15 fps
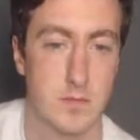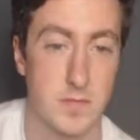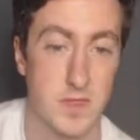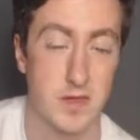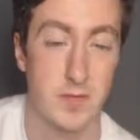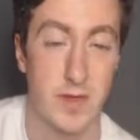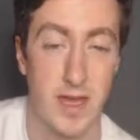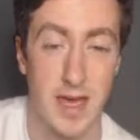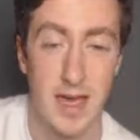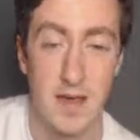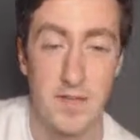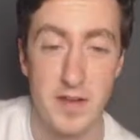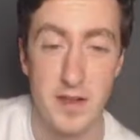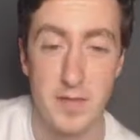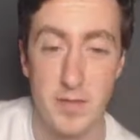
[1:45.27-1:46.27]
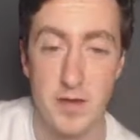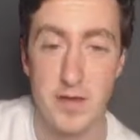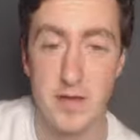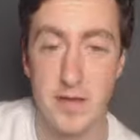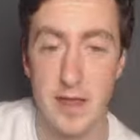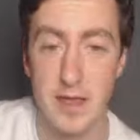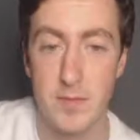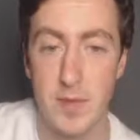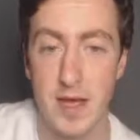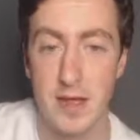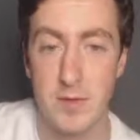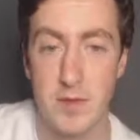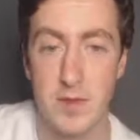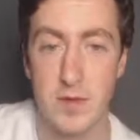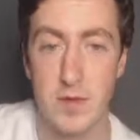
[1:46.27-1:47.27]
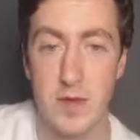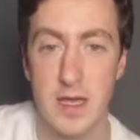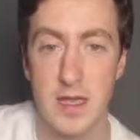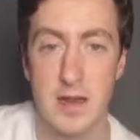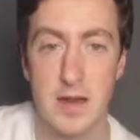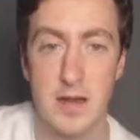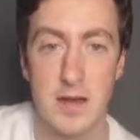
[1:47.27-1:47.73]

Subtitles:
I'd be half tempted to take back with the queen.